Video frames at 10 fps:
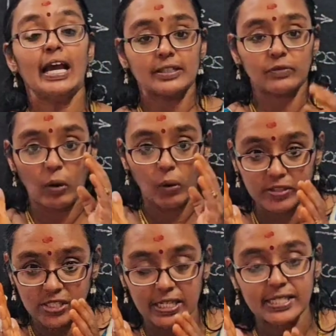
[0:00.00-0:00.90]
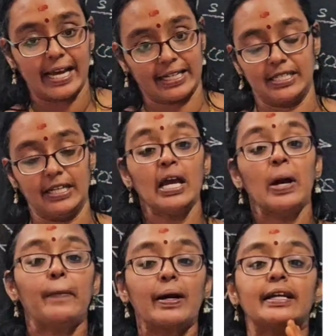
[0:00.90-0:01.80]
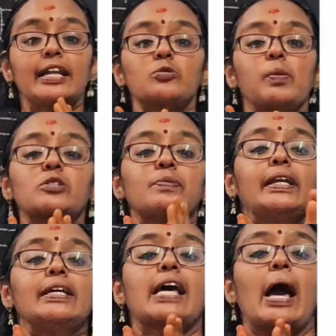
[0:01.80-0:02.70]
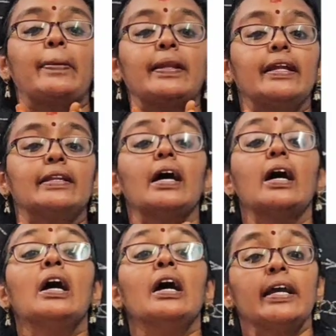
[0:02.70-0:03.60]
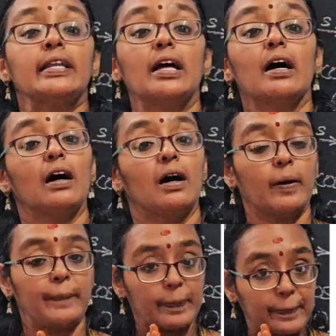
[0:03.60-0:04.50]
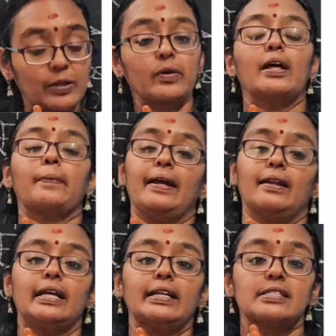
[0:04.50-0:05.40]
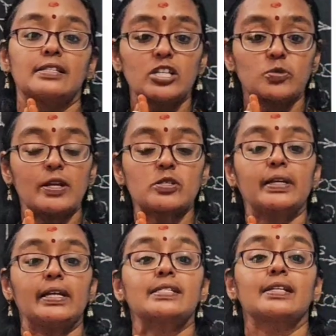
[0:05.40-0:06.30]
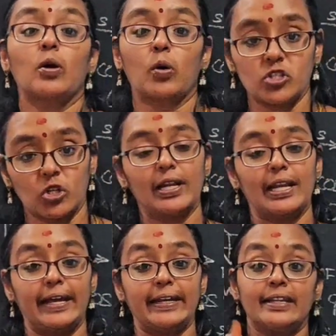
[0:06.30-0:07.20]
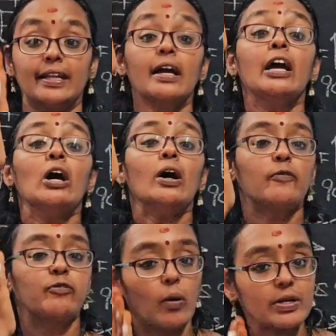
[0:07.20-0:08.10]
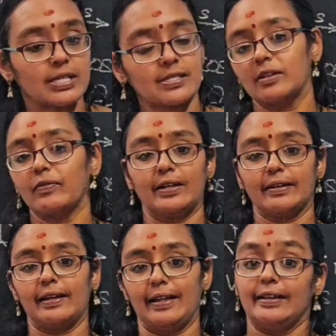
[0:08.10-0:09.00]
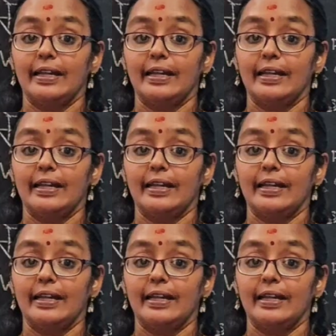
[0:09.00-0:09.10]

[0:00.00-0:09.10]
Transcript: The force is acting, but the displacement is happening in the perpendicular manner. That is, the displacement is in the horizontal line and the force is in the vertical line.